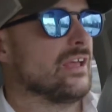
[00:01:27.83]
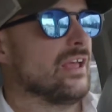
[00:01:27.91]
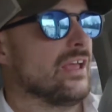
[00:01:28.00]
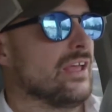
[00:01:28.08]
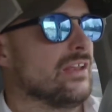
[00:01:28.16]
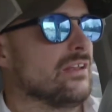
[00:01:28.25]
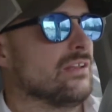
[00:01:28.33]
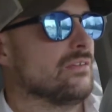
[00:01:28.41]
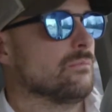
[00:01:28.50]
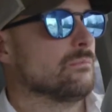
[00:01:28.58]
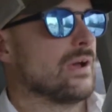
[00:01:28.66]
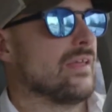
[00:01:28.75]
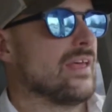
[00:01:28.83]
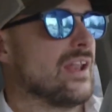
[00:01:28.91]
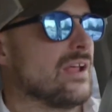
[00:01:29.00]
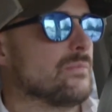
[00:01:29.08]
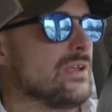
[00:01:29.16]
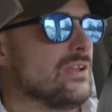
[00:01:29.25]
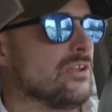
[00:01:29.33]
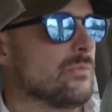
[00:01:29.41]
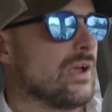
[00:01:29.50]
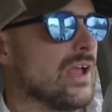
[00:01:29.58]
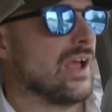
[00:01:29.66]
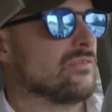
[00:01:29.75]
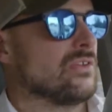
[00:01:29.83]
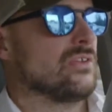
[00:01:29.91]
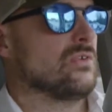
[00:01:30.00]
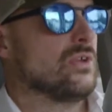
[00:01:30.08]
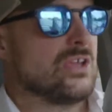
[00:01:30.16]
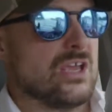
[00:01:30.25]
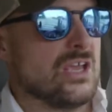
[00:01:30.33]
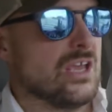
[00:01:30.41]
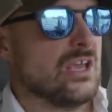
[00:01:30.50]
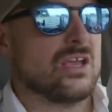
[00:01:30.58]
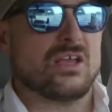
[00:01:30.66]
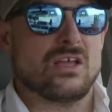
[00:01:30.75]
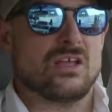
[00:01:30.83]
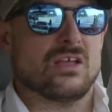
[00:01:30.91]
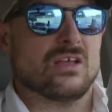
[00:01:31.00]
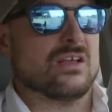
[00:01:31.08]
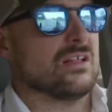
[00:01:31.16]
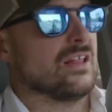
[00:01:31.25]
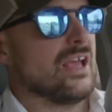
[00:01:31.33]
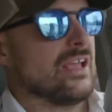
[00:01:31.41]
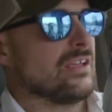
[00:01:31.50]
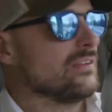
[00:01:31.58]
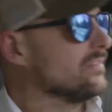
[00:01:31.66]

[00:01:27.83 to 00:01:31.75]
And by that I mean you might have to do a gig like